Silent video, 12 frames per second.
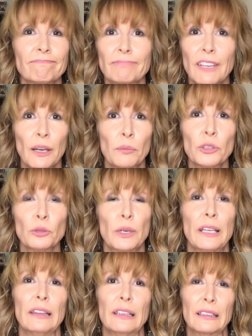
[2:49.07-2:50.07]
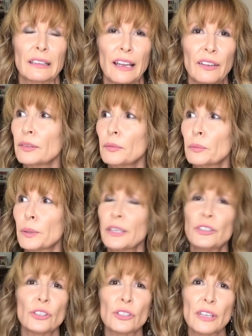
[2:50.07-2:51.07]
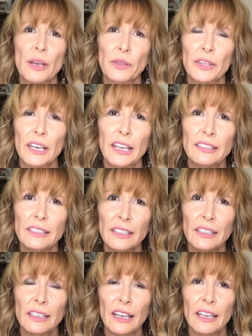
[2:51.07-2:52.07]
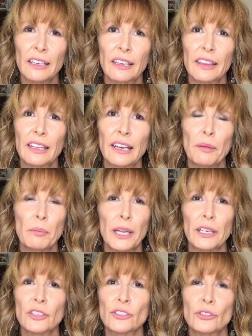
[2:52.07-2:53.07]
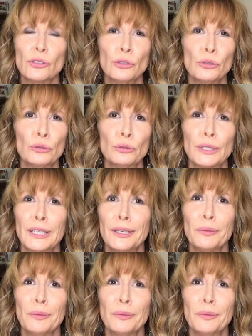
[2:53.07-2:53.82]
come to anything in life, but it turns out that I did, and that I managed to